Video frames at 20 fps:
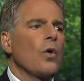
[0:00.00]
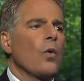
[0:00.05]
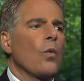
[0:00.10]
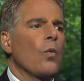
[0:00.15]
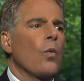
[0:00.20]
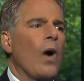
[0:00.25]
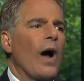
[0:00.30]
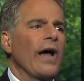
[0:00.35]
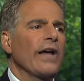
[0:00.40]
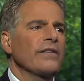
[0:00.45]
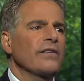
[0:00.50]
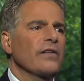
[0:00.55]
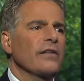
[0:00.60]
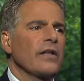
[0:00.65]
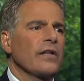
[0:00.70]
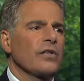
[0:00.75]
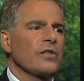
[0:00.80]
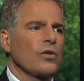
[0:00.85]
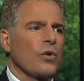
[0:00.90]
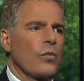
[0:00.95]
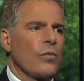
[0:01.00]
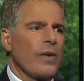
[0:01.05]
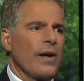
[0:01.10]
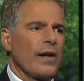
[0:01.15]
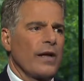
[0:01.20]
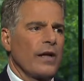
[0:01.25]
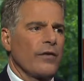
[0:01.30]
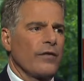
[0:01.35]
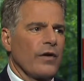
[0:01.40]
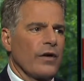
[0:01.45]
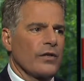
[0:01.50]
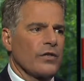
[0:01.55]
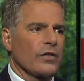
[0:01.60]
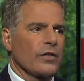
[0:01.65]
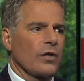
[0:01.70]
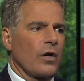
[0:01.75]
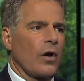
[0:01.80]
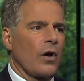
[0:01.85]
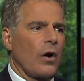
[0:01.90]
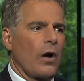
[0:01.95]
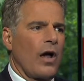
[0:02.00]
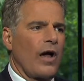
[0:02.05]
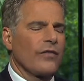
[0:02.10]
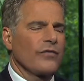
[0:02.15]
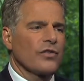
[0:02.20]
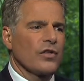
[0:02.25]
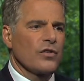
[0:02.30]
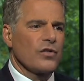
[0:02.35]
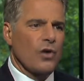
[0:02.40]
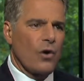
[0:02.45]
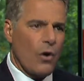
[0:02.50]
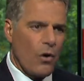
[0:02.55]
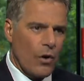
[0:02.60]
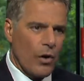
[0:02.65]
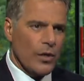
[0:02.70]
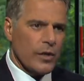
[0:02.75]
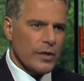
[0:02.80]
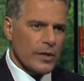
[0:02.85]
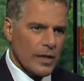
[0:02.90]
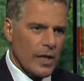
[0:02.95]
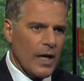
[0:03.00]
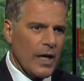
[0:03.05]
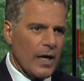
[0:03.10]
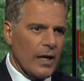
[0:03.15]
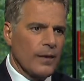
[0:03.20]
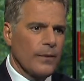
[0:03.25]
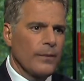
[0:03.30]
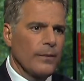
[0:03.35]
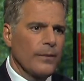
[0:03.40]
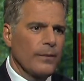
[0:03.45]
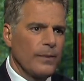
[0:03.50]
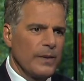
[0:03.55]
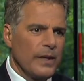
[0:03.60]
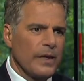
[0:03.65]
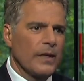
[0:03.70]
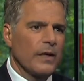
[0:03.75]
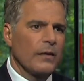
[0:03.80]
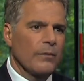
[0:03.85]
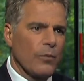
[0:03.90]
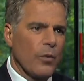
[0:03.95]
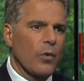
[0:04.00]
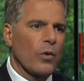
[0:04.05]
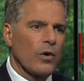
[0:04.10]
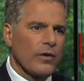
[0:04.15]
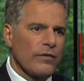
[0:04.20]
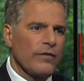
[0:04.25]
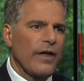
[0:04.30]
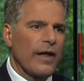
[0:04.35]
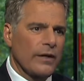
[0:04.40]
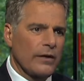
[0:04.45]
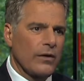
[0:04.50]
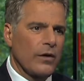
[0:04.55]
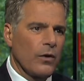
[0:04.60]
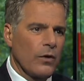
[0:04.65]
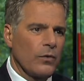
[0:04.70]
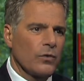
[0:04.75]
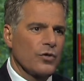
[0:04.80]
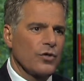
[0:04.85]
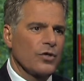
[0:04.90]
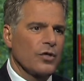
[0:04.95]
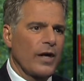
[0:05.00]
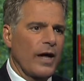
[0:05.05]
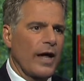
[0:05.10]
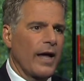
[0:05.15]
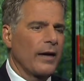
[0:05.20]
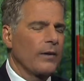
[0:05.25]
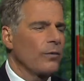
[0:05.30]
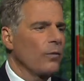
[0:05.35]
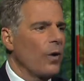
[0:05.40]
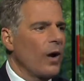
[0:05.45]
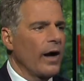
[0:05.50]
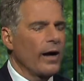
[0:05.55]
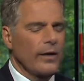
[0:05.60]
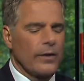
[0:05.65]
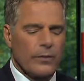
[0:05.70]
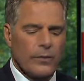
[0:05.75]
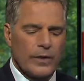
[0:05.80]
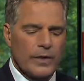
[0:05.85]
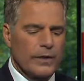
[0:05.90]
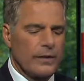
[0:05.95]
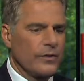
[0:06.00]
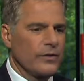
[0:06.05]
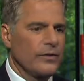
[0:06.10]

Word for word: Why is it that so many of us have such a hard time being more of that coach and why do we